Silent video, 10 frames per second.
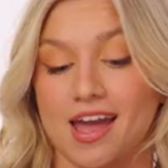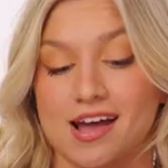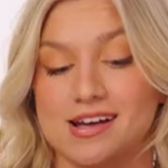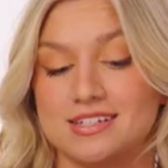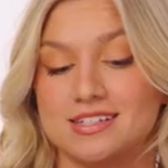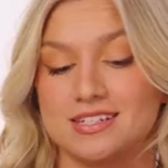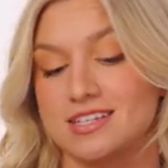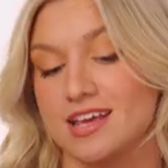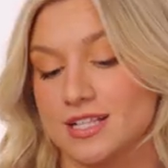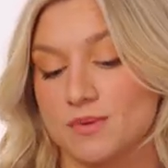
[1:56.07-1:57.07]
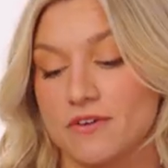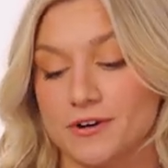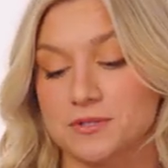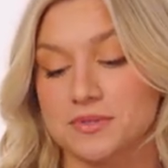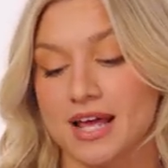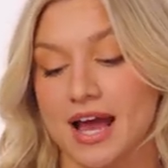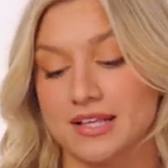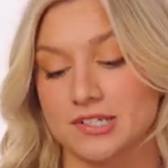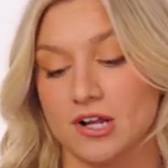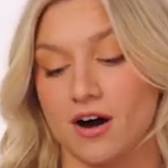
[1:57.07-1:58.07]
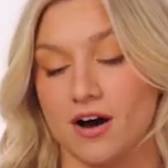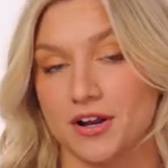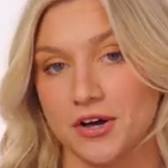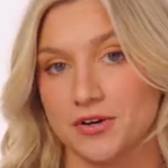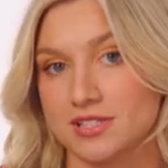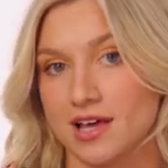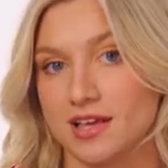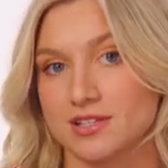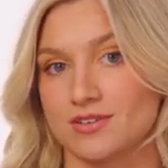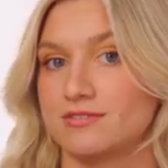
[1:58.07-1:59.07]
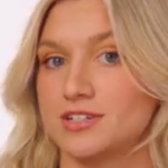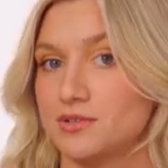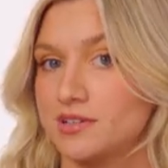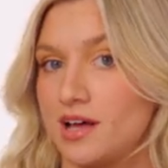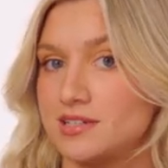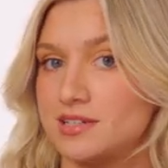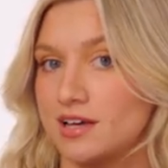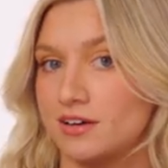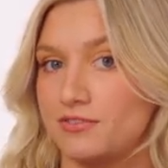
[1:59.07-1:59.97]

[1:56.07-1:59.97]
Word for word: and it's my first one that has an auto setting so I don't have to do a lot to take a